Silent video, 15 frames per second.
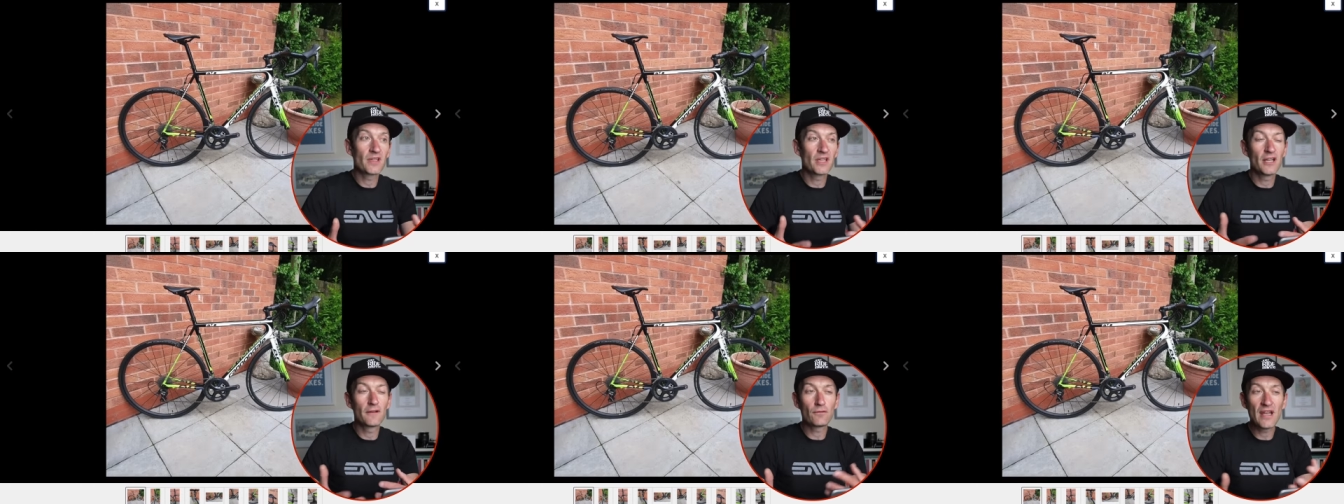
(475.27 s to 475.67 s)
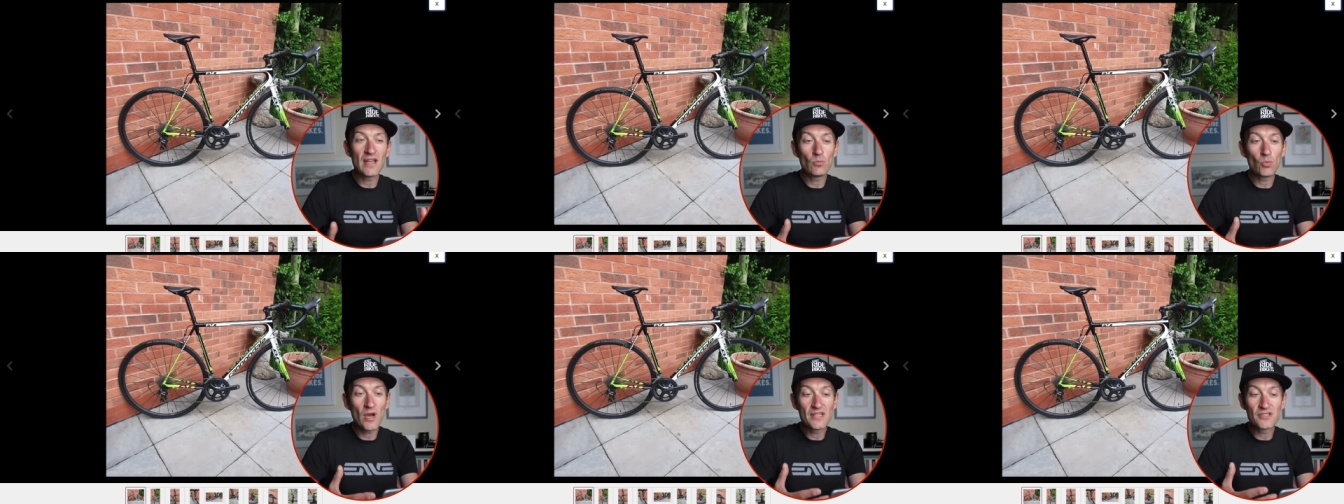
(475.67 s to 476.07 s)
and a
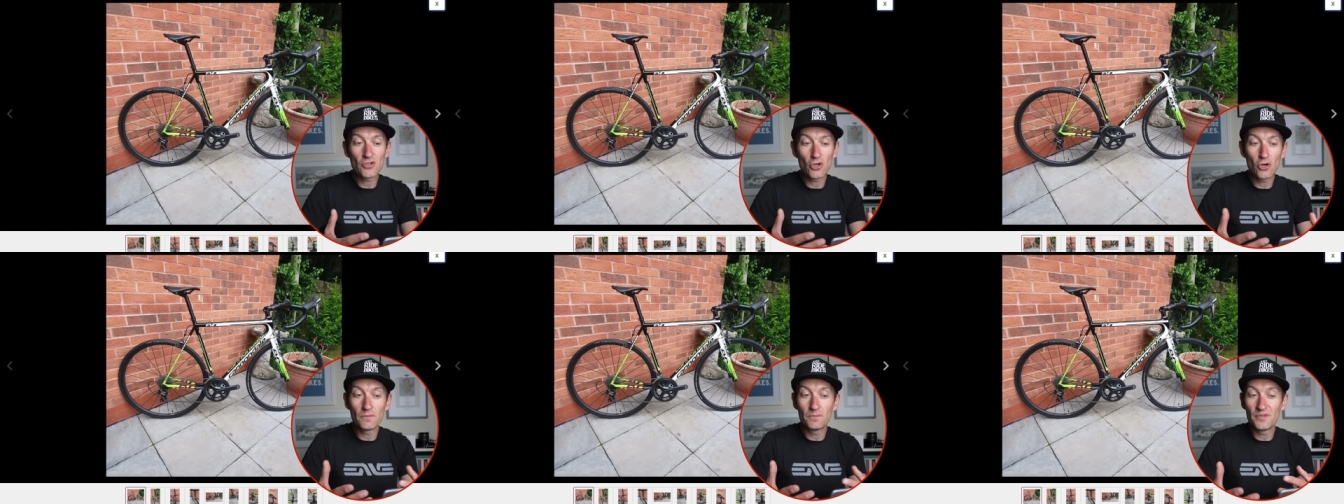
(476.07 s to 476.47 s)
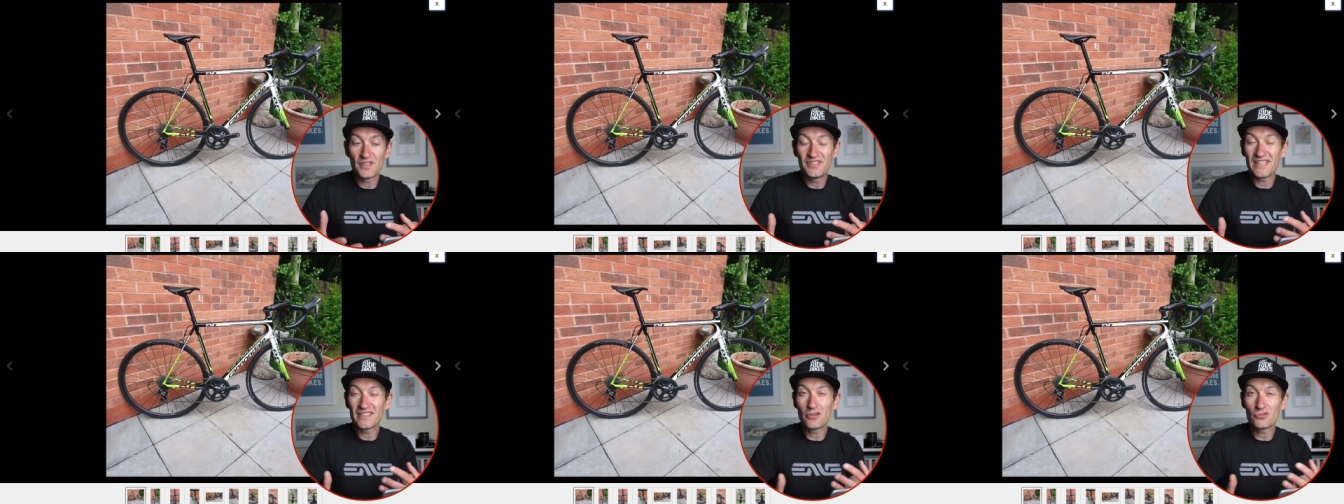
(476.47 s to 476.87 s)
frame weight of
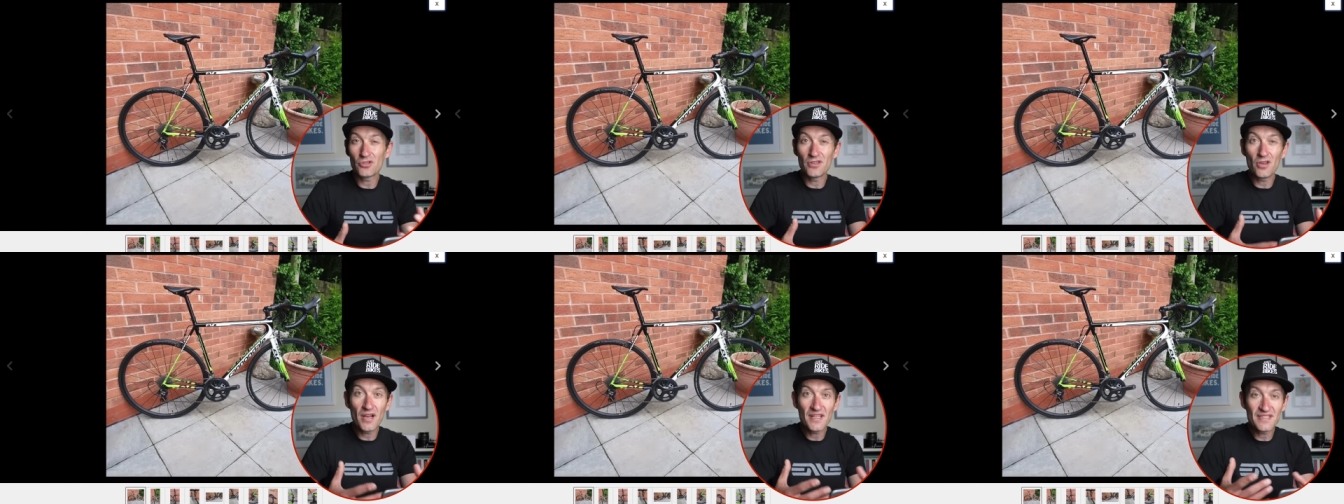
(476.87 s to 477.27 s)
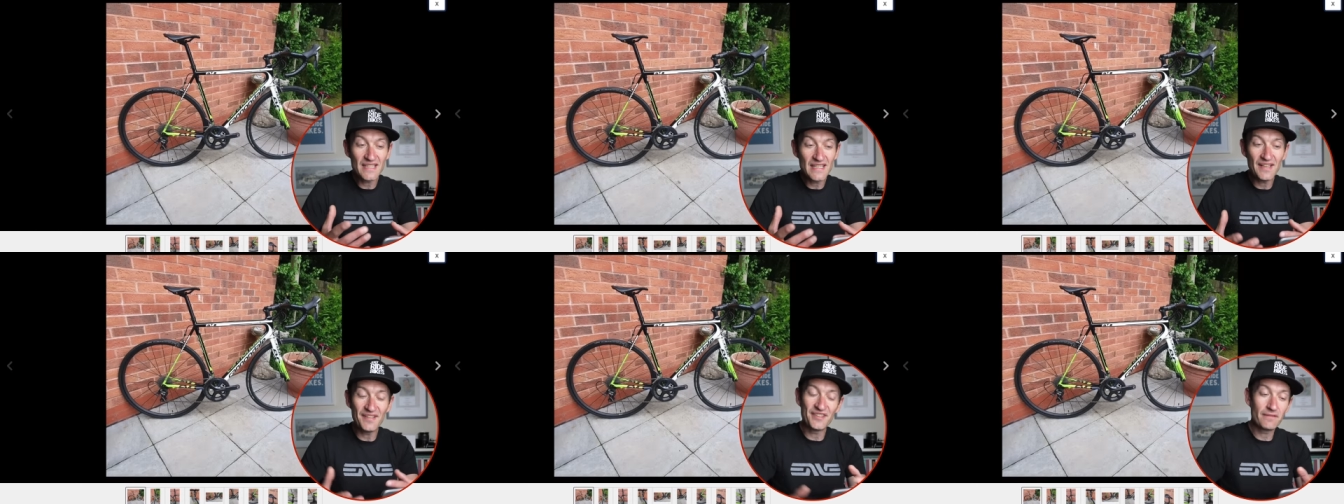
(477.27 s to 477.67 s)

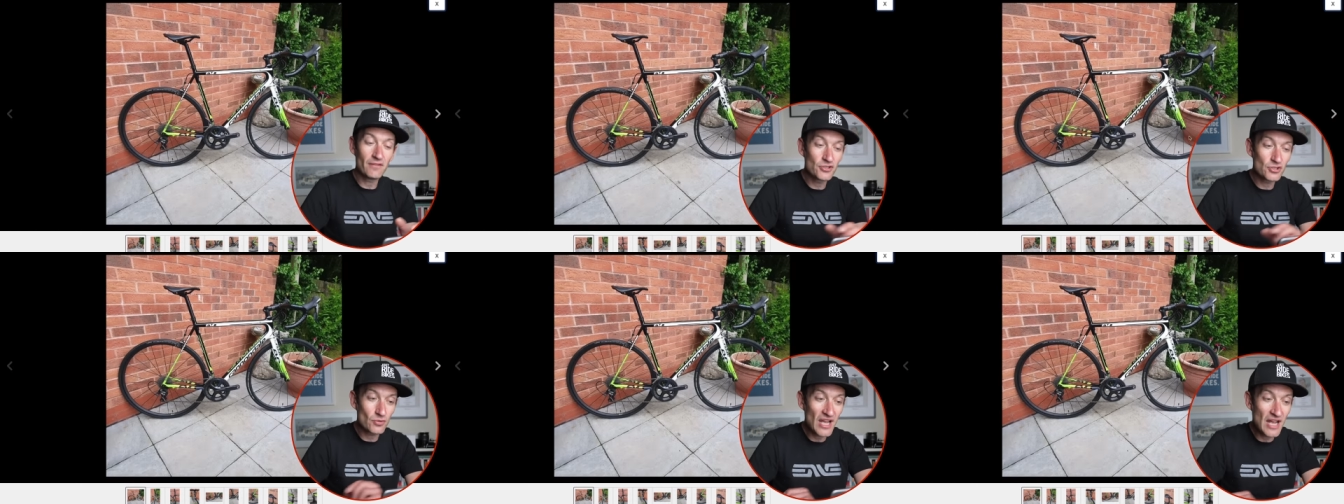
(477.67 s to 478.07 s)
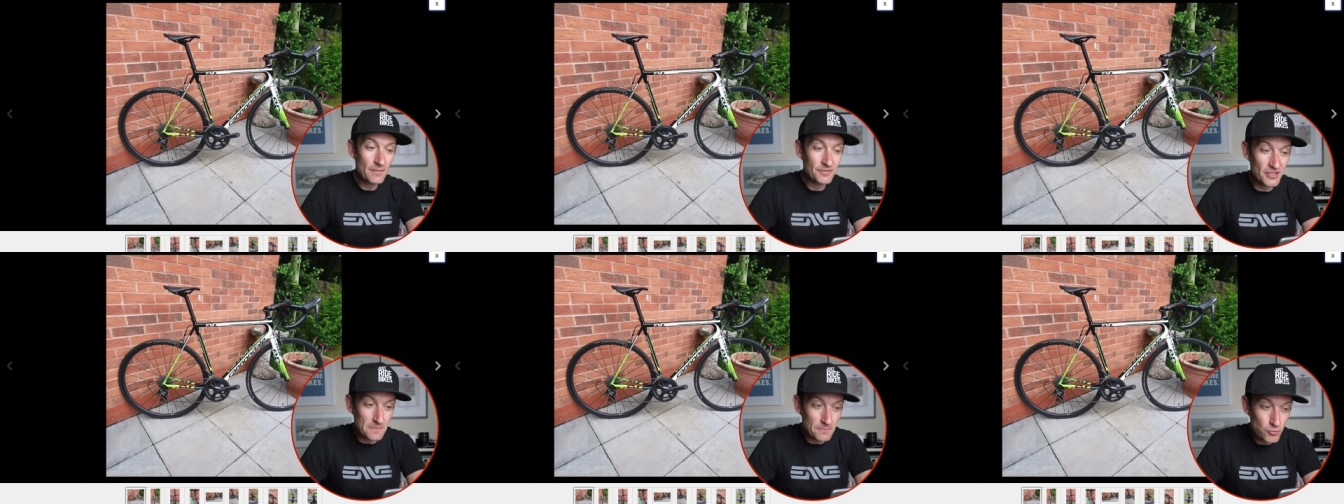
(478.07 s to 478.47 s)
690, 700
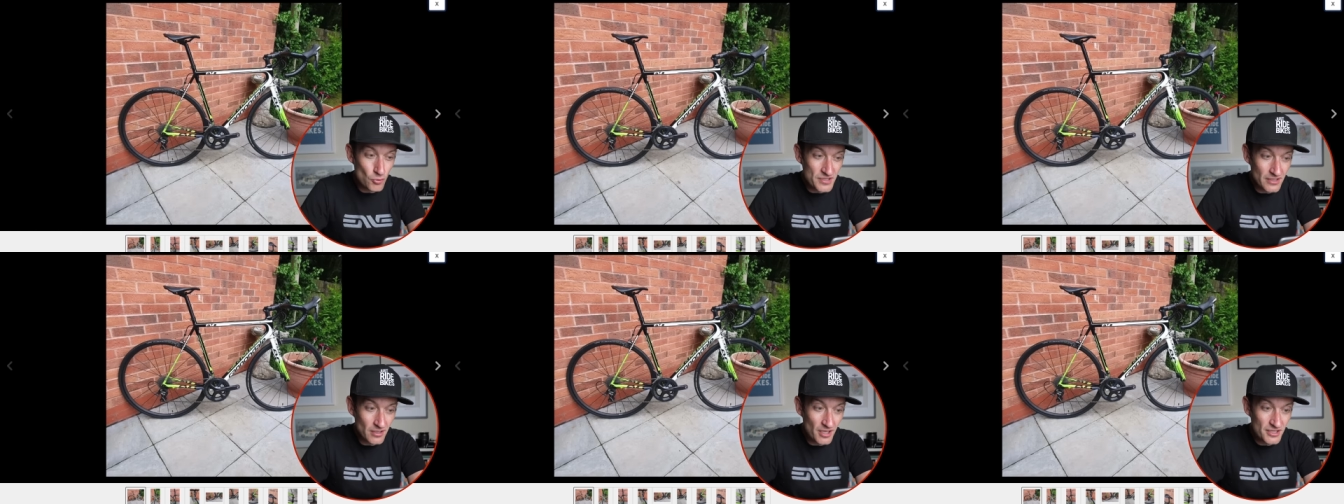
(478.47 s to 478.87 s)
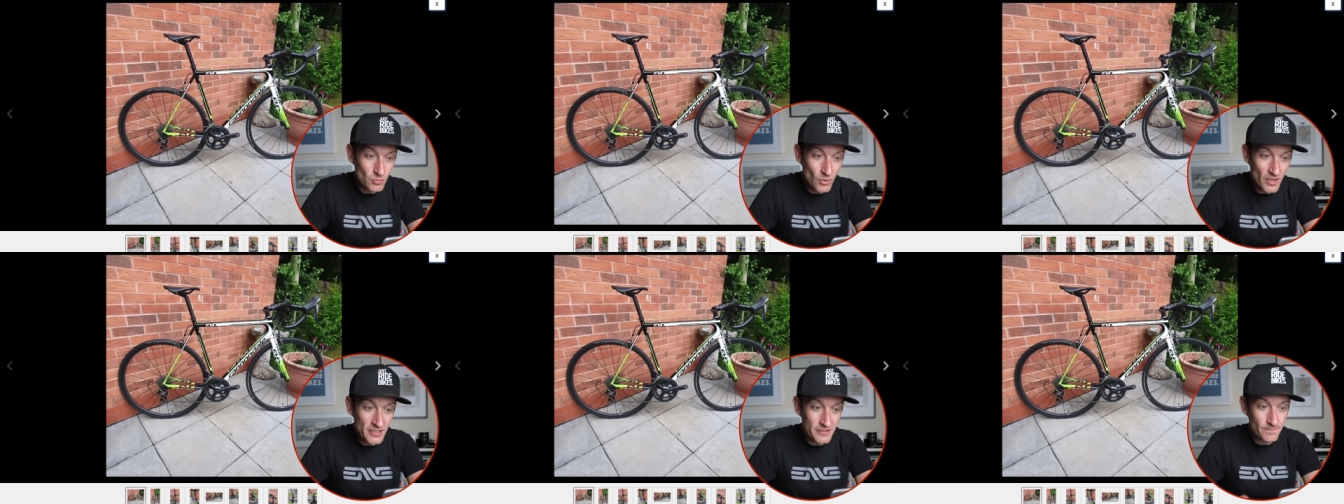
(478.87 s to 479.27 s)
grams, so pretty
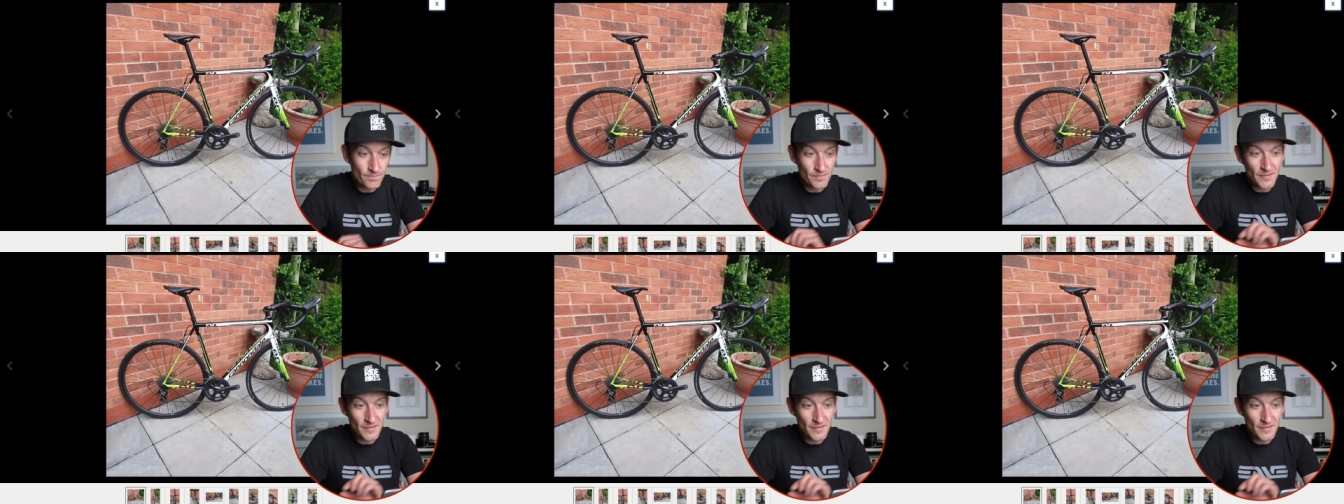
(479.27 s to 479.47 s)
lightweight.